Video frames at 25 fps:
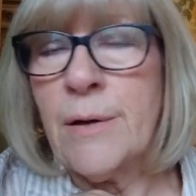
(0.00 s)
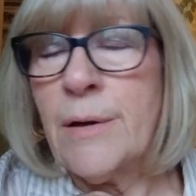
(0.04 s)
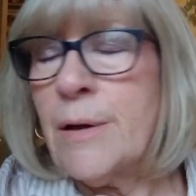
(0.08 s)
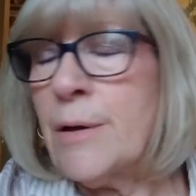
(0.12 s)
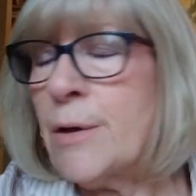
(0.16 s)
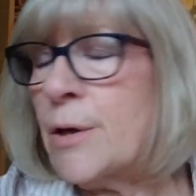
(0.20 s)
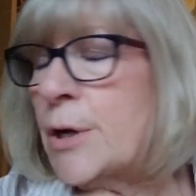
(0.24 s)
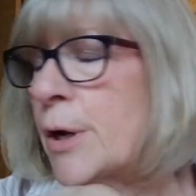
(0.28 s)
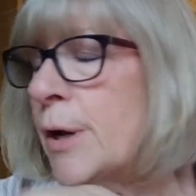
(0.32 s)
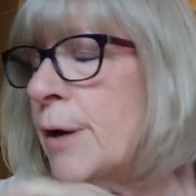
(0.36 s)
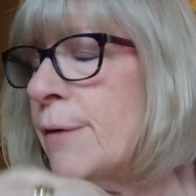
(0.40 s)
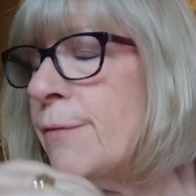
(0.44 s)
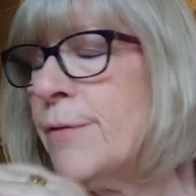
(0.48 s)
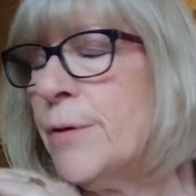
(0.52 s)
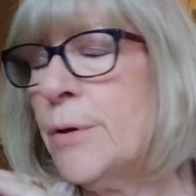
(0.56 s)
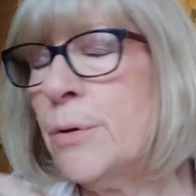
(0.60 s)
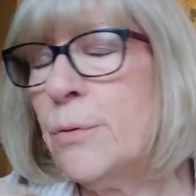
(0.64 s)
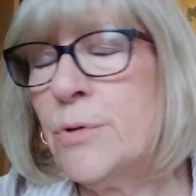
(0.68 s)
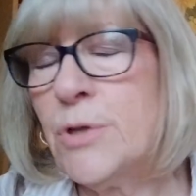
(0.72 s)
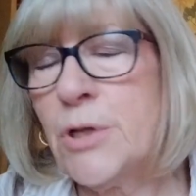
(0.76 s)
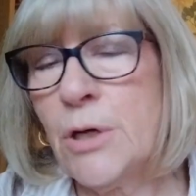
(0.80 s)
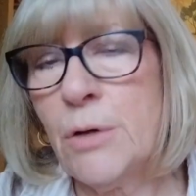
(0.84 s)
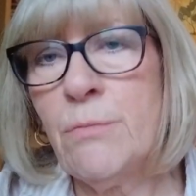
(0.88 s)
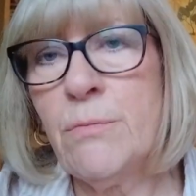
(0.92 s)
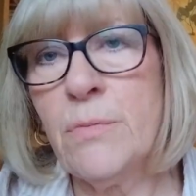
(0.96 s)
you know, if
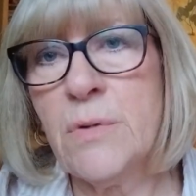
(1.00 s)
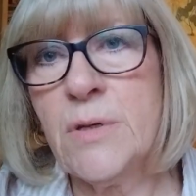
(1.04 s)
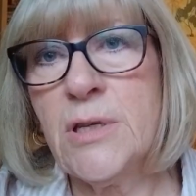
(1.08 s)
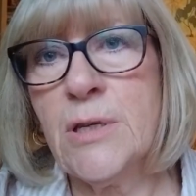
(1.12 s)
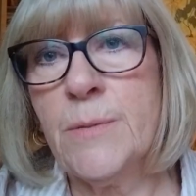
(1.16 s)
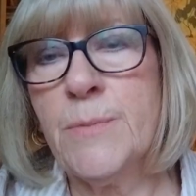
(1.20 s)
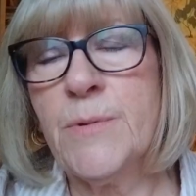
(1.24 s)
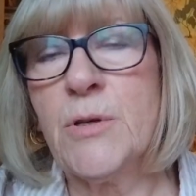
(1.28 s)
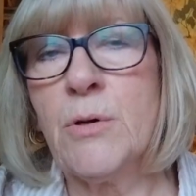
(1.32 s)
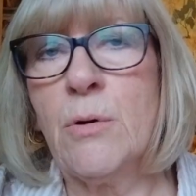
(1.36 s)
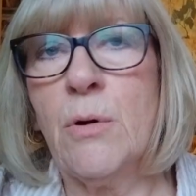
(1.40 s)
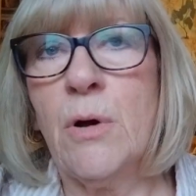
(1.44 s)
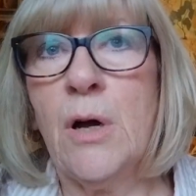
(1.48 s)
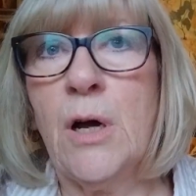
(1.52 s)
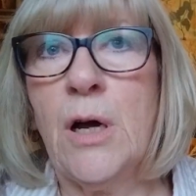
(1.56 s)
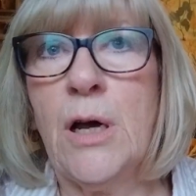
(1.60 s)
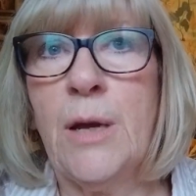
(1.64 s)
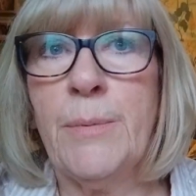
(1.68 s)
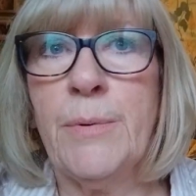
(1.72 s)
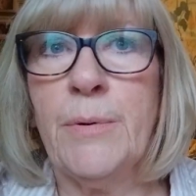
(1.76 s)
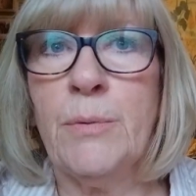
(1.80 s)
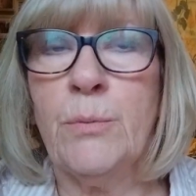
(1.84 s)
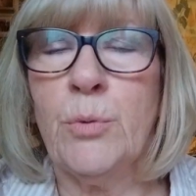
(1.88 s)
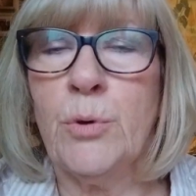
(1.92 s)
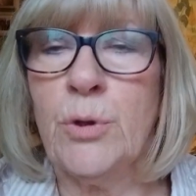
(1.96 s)
you don't
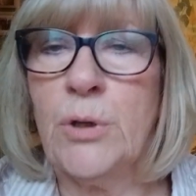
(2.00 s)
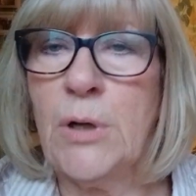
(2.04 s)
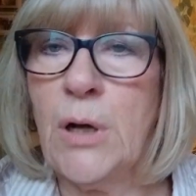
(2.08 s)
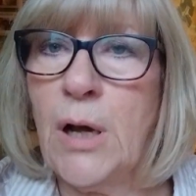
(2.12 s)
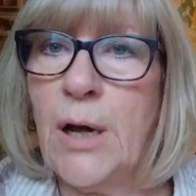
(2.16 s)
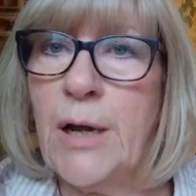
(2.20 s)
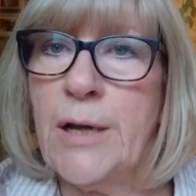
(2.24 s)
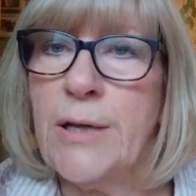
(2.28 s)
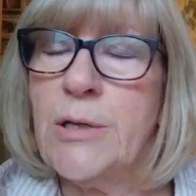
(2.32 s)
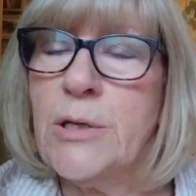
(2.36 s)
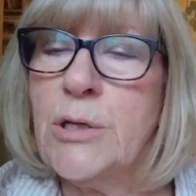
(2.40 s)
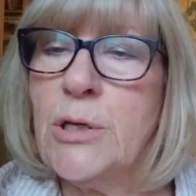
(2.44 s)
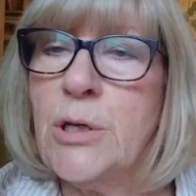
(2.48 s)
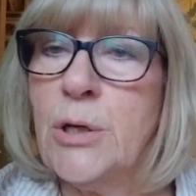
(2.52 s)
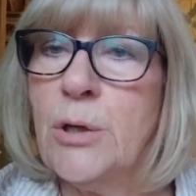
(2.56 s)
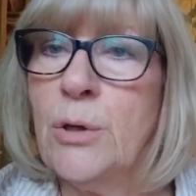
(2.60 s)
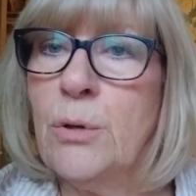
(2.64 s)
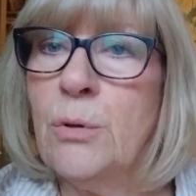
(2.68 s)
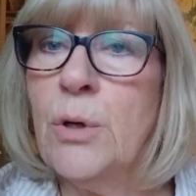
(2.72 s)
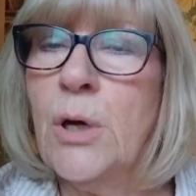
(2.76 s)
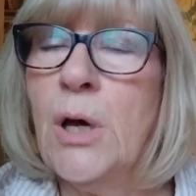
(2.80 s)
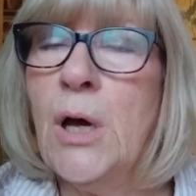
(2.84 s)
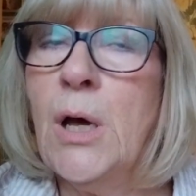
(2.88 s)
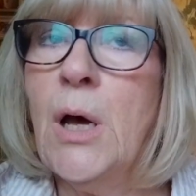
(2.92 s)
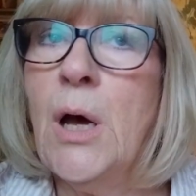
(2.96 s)
subscribe and would like
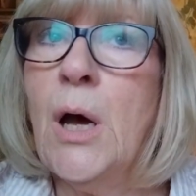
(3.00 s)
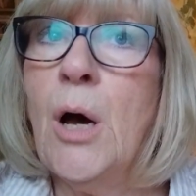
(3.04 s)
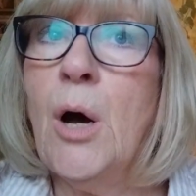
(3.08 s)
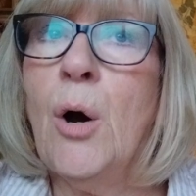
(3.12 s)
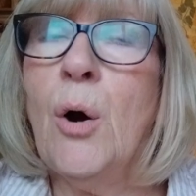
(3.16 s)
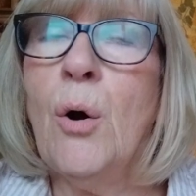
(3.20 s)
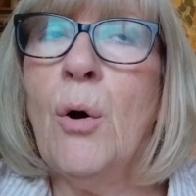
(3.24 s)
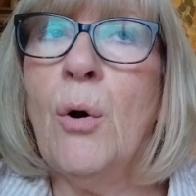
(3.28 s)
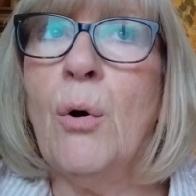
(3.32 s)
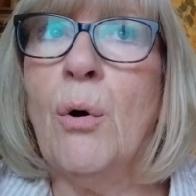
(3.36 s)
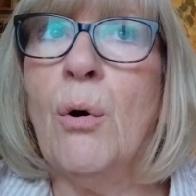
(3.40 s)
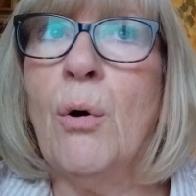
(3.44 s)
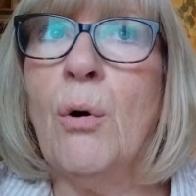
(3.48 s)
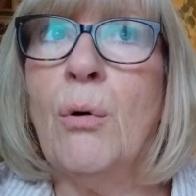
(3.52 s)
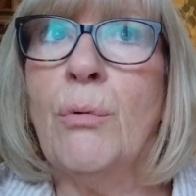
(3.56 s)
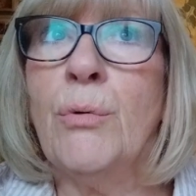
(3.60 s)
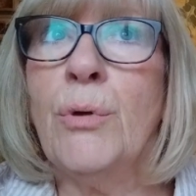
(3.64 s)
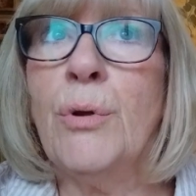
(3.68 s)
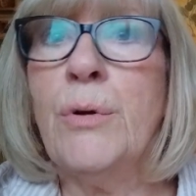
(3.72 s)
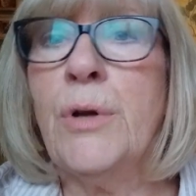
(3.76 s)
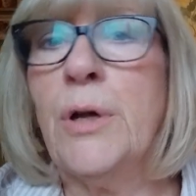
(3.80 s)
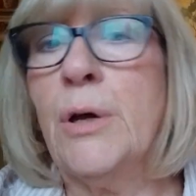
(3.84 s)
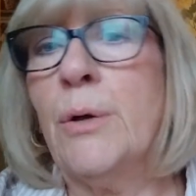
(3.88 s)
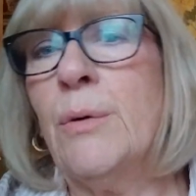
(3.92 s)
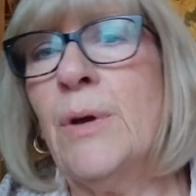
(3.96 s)
to, or
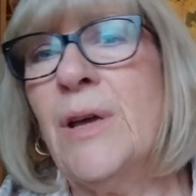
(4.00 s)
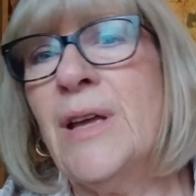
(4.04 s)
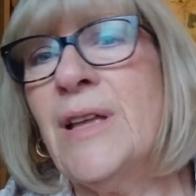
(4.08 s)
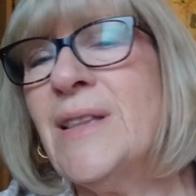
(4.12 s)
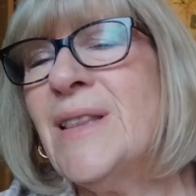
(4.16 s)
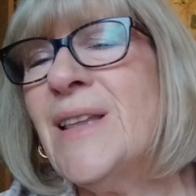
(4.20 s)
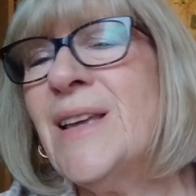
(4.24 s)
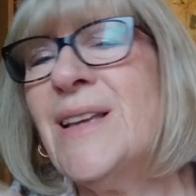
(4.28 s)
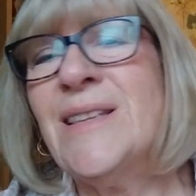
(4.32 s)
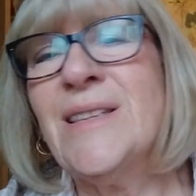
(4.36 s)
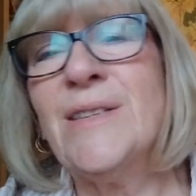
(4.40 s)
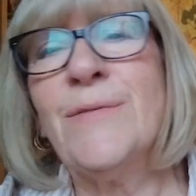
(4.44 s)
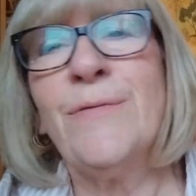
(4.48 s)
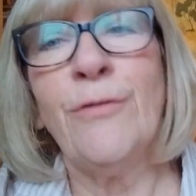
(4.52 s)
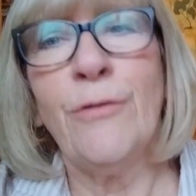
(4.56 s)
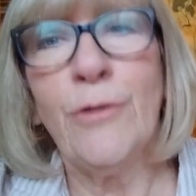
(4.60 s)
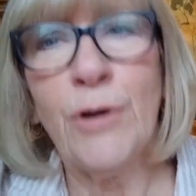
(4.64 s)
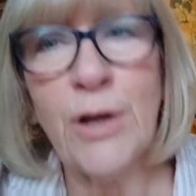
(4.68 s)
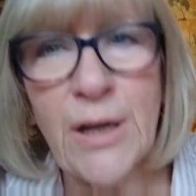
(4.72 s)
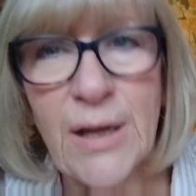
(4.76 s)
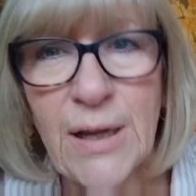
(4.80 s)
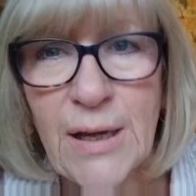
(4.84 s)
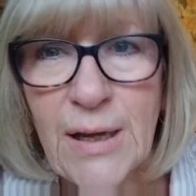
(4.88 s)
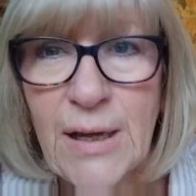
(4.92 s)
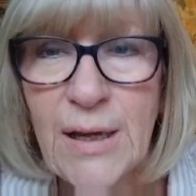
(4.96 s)
you know, it's
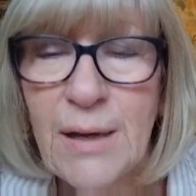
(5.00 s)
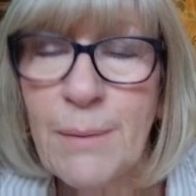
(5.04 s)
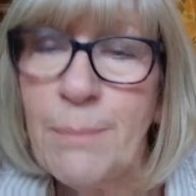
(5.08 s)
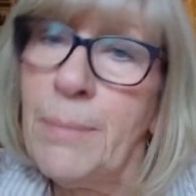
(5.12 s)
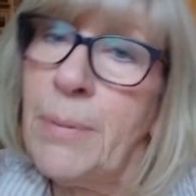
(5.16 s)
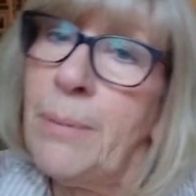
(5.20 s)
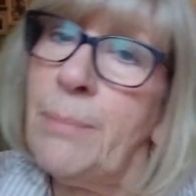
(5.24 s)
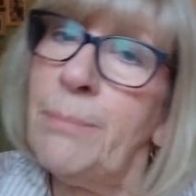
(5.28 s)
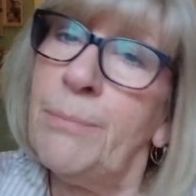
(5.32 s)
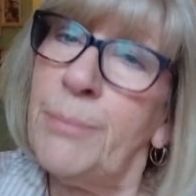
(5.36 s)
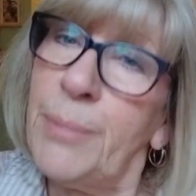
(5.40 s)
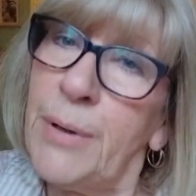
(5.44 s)
free.